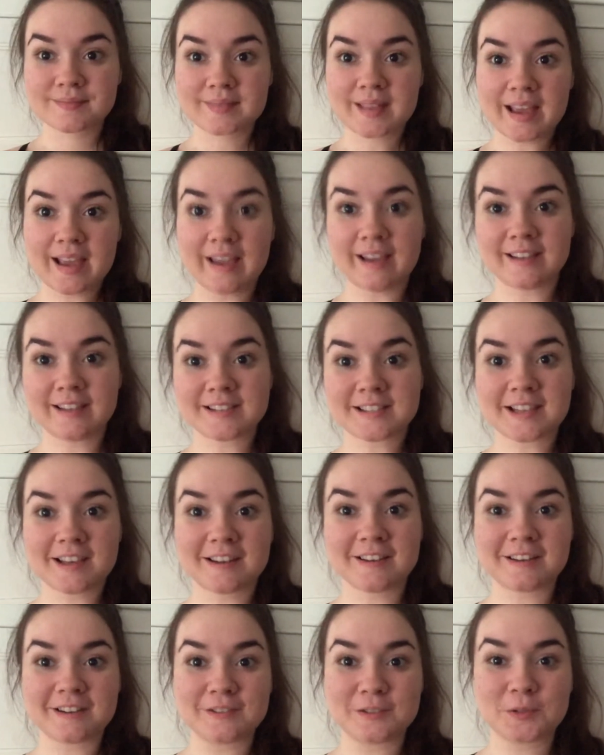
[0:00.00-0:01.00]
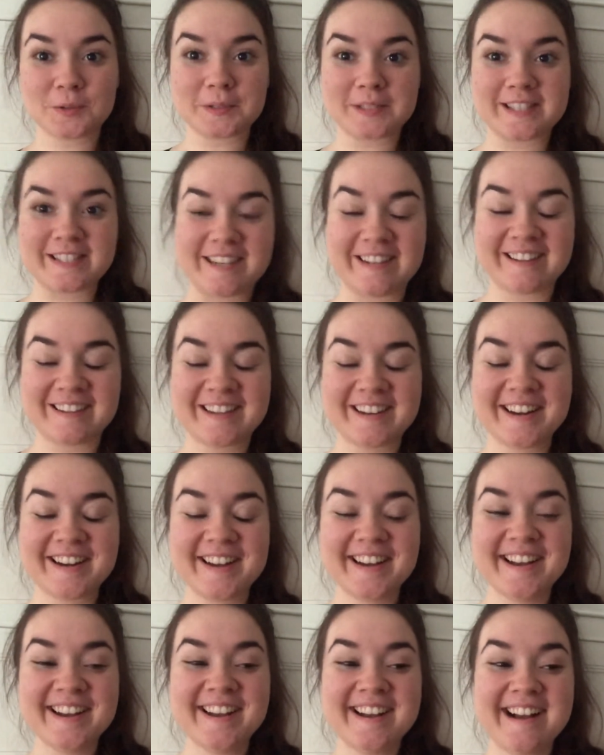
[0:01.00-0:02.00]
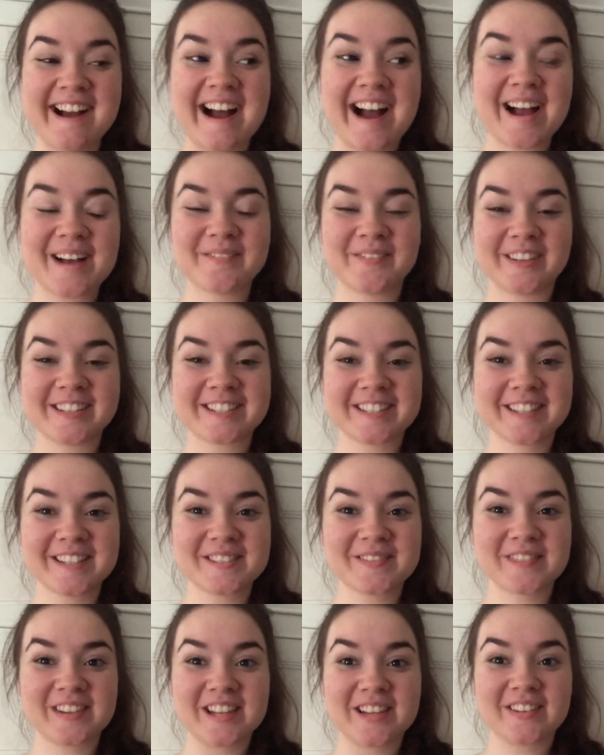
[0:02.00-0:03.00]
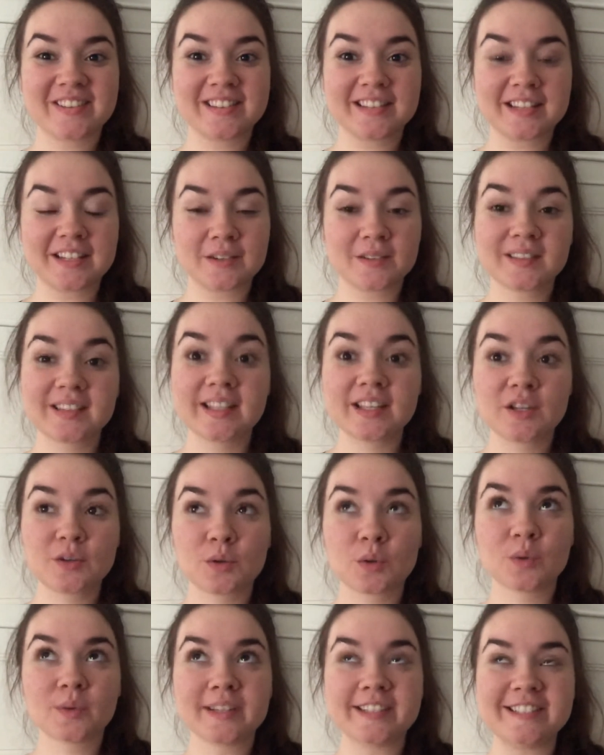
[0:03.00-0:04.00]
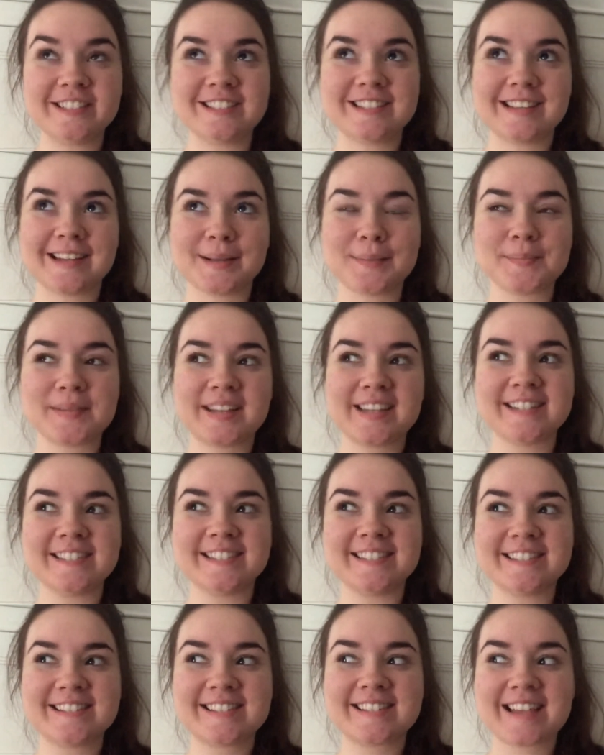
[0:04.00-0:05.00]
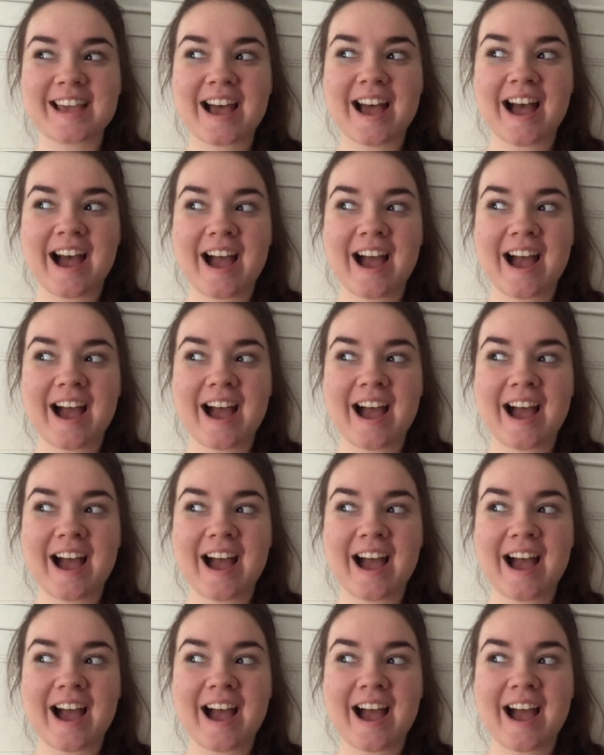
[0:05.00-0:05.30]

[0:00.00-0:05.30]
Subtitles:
Hey, it's Editing Jules here. I'm watching this video and literally cringing because